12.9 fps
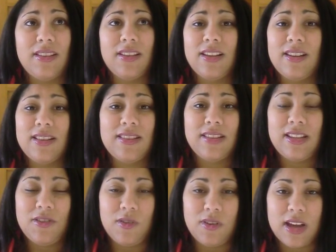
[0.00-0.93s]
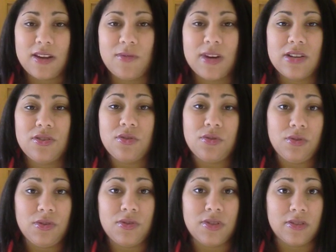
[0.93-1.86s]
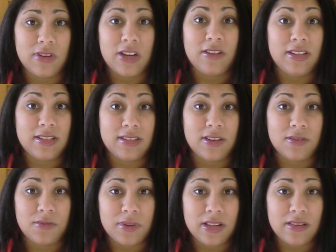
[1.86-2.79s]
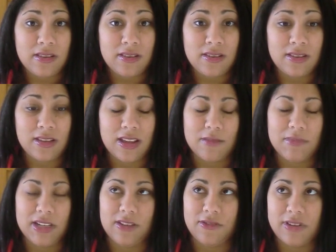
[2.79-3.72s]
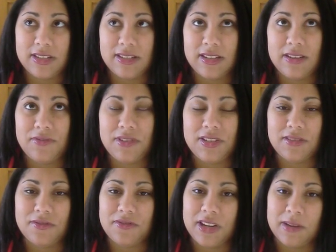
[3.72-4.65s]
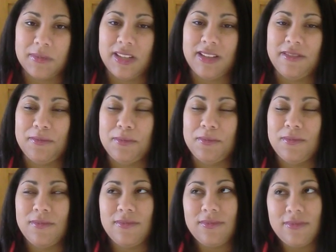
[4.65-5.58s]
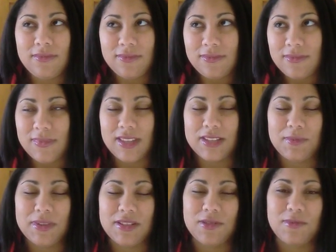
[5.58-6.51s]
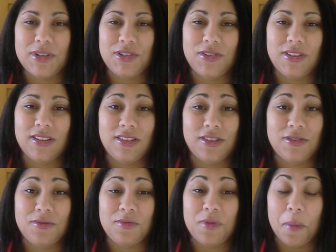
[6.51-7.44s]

Another thing, you gotta watch who you surround yourself with. I mean, granted, if it's your family, there's but so much you can do.